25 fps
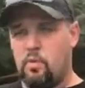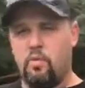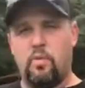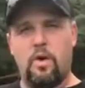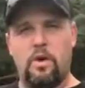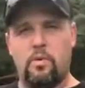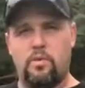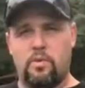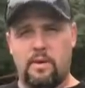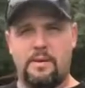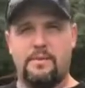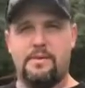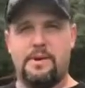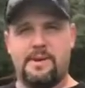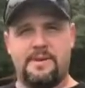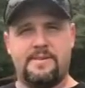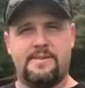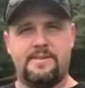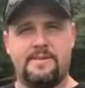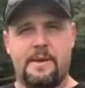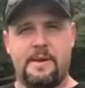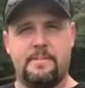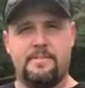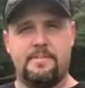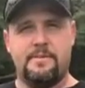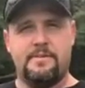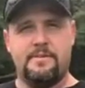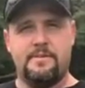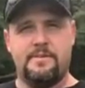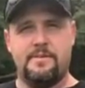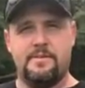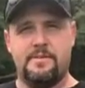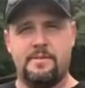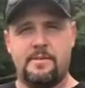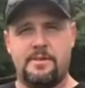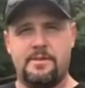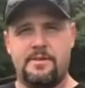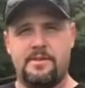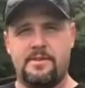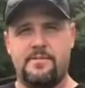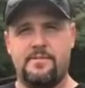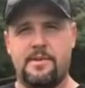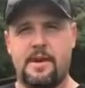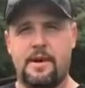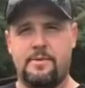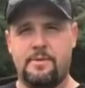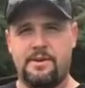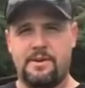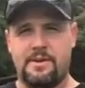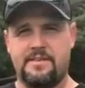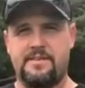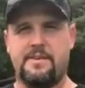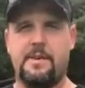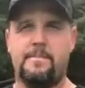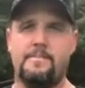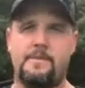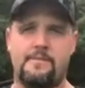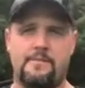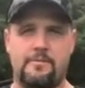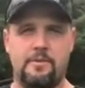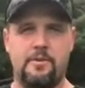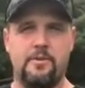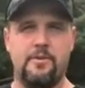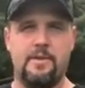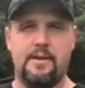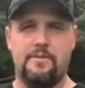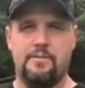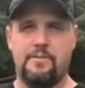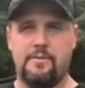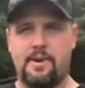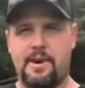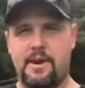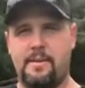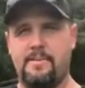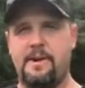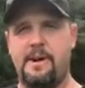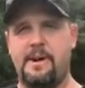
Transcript: what we would accept. Because if I wouldn't accept it for a loved one,